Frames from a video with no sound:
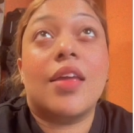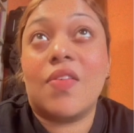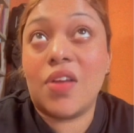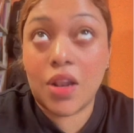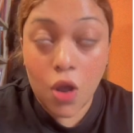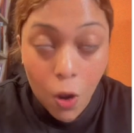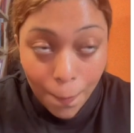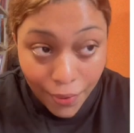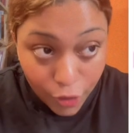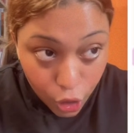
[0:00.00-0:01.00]
given the
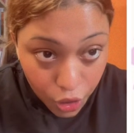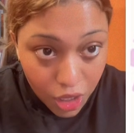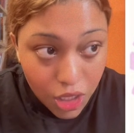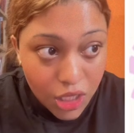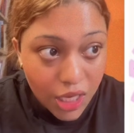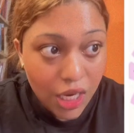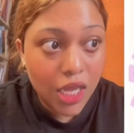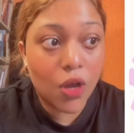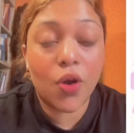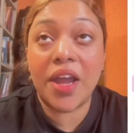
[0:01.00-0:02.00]

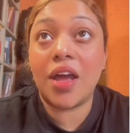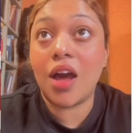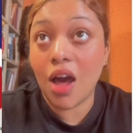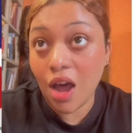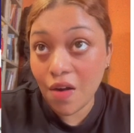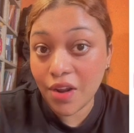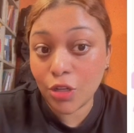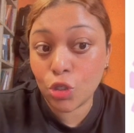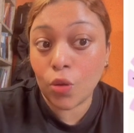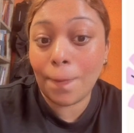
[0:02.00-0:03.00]
opportunity or
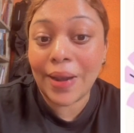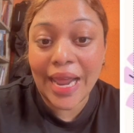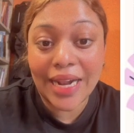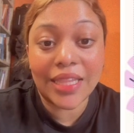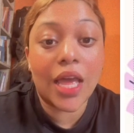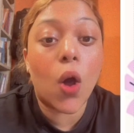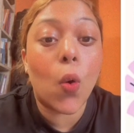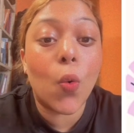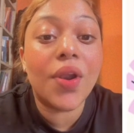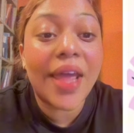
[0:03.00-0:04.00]
encouraged to plan their
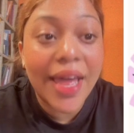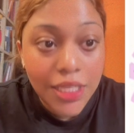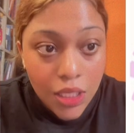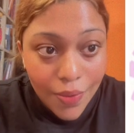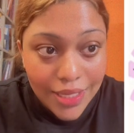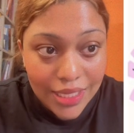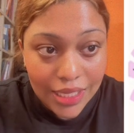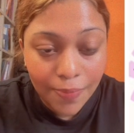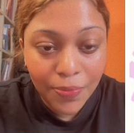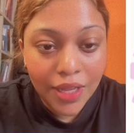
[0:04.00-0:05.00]
own activity.
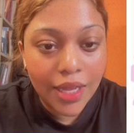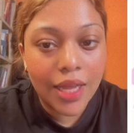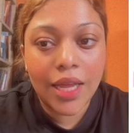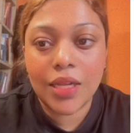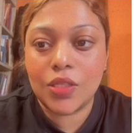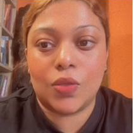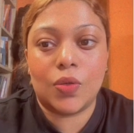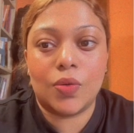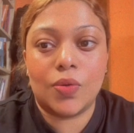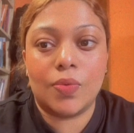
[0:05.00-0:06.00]

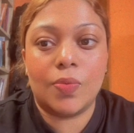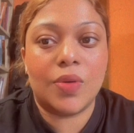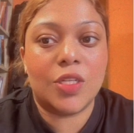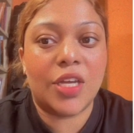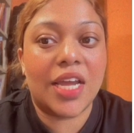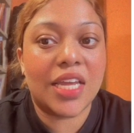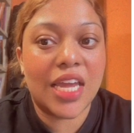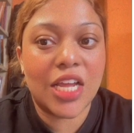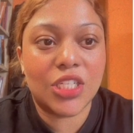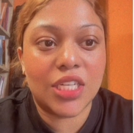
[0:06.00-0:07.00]
So which
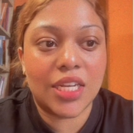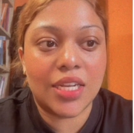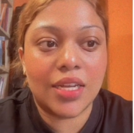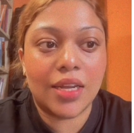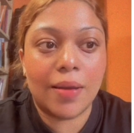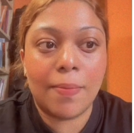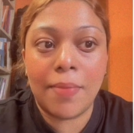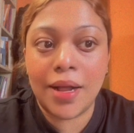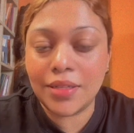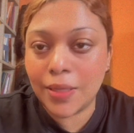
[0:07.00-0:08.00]
engage in
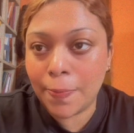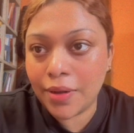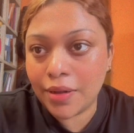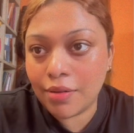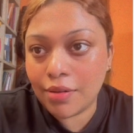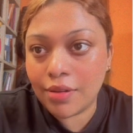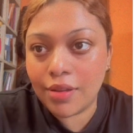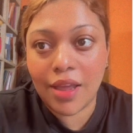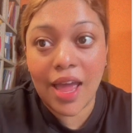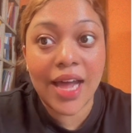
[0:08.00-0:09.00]

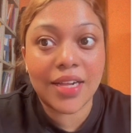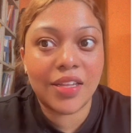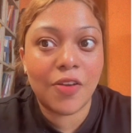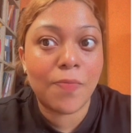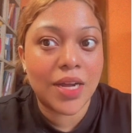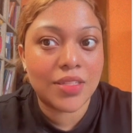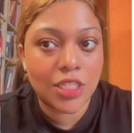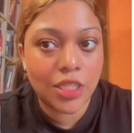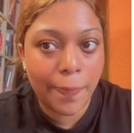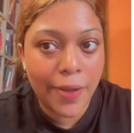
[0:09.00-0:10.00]
multiple active
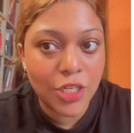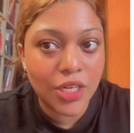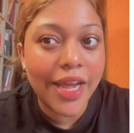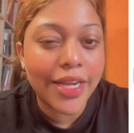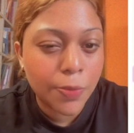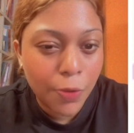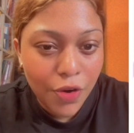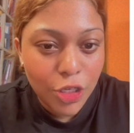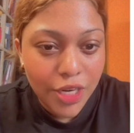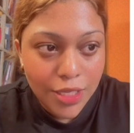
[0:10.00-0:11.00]
participation
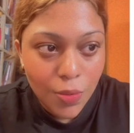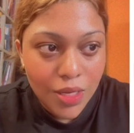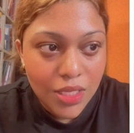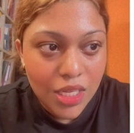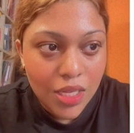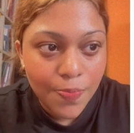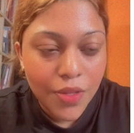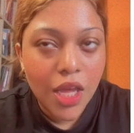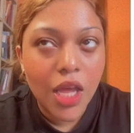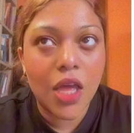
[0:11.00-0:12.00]
exploration activity,
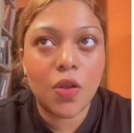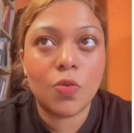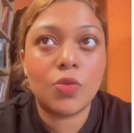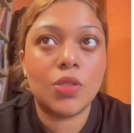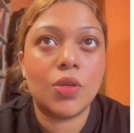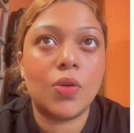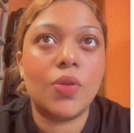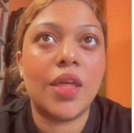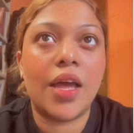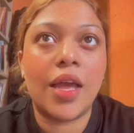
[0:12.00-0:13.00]
and also
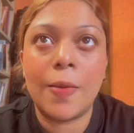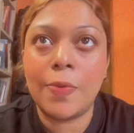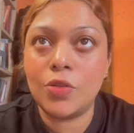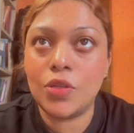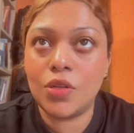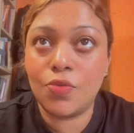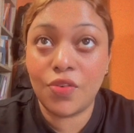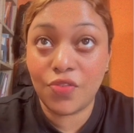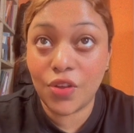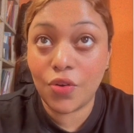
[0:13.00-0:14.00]
they are able to
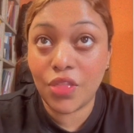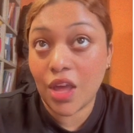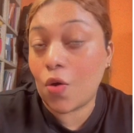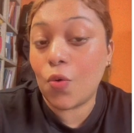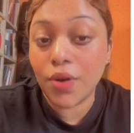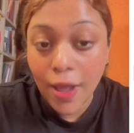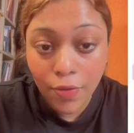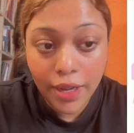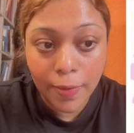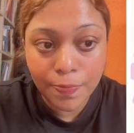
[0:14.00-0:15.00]
review their own
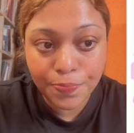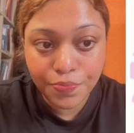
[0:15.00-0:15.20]
outcome.